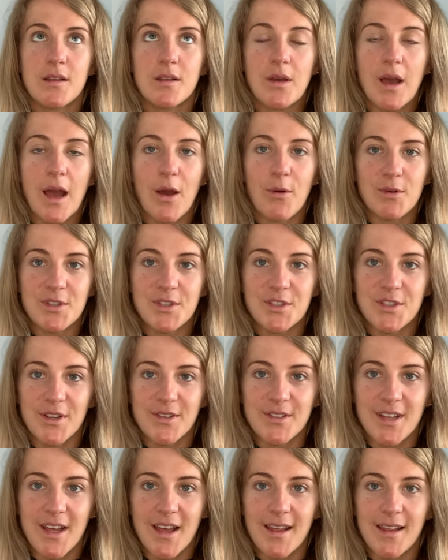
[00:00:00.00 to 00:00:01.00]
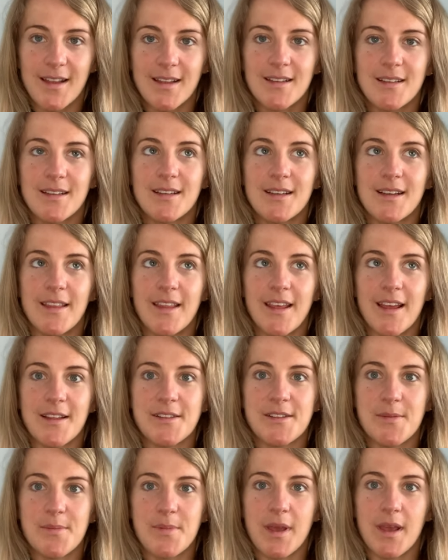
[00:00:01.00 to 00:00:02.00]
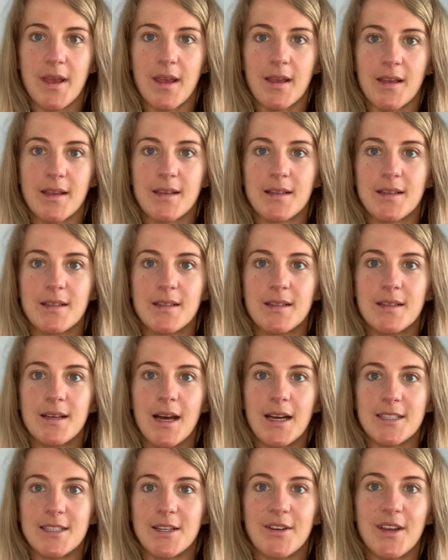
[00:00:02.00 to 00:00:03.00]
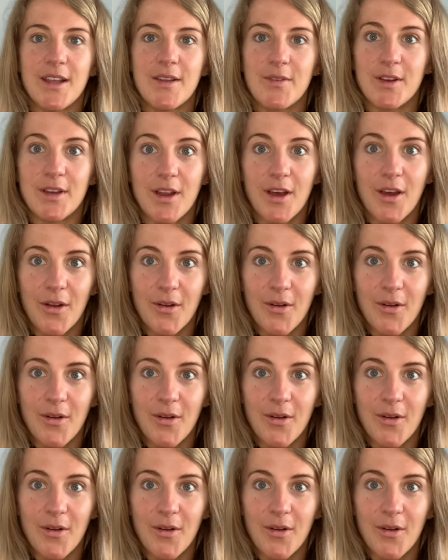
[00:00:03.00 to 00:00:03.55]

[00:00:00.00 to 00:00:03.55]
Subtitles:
how was show day? And the answer being, I don't even know.